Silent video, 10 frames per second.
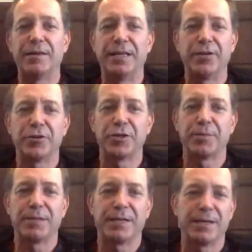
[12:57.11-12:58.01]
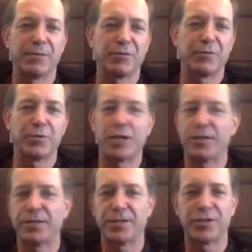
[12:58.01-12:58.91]
leadership that comes from
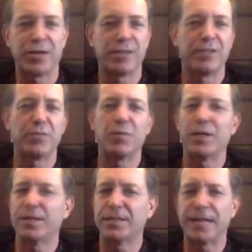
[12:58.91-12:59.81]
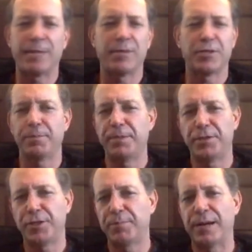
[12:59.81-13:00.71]
Johnson & Johnson, well-established
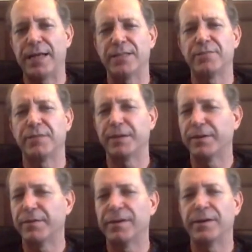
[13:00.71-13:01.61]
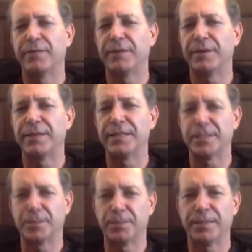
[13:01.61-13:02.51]
CPG brands, very, very, very
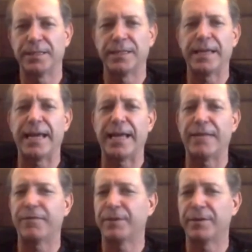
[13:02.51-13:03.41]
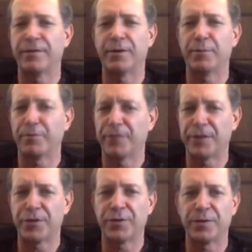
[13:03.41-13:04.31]
disciplined and very, very
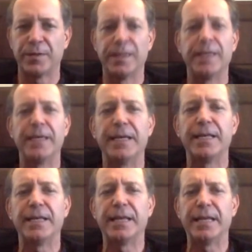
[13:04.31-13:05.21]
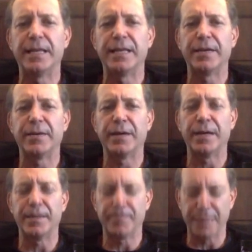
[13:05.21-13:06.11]
professional in
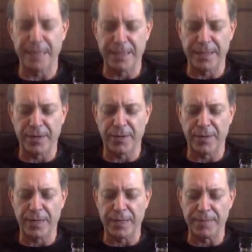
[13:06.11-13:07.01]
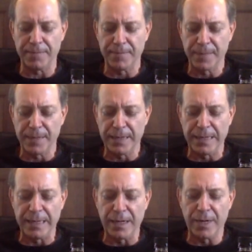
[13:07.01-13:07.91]
their
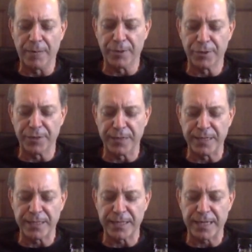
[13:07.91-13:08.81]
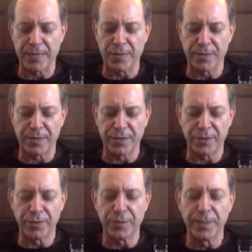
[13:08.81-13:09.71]
opportunities and what they
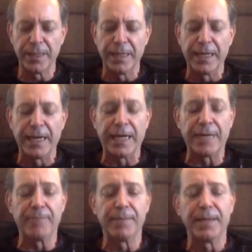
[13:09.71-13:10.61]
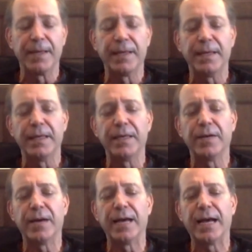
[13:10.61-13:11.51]
do. You
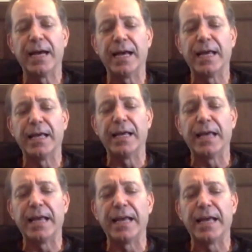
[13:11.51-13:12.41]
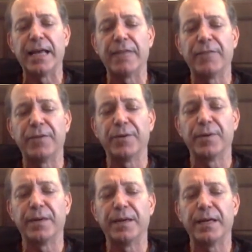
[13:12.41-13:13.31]
know, I and if
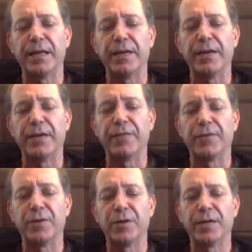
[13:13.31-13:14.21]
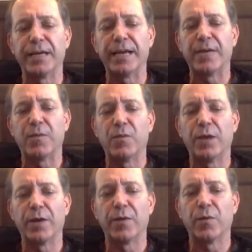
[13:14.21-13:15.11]
you're looking at
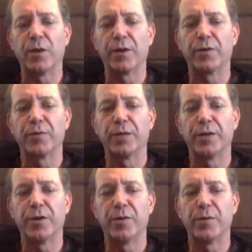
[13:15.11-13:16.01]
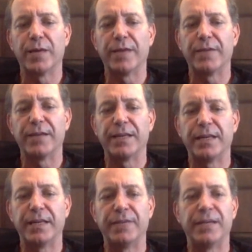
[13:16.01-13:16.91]
where could we go and we haven't
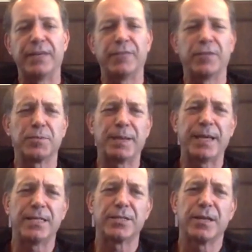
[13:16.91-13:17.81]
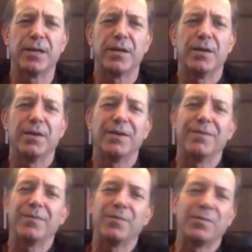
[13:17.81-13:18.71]
even hit first base.
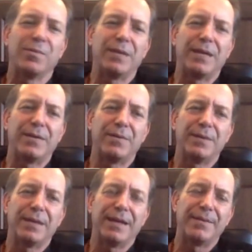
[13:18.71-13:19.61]
Wow.